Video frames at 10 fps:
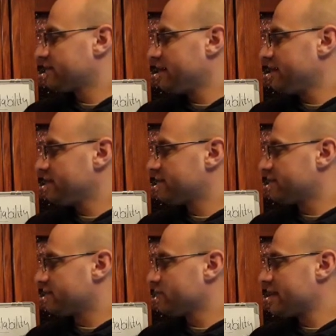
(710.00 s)
case, the
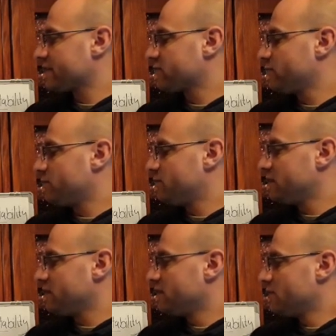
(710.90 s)
cracks would
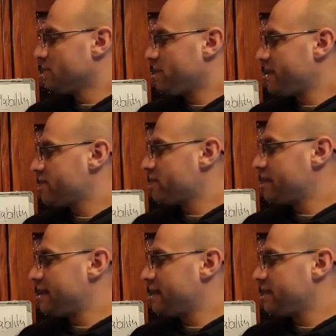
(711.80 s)
be
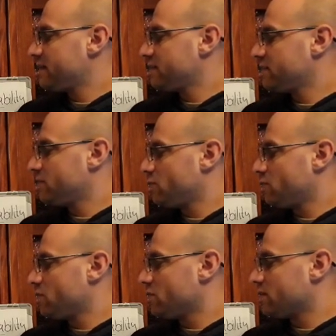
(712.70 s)
parallel,
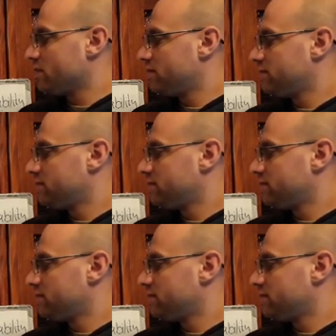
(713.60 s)
or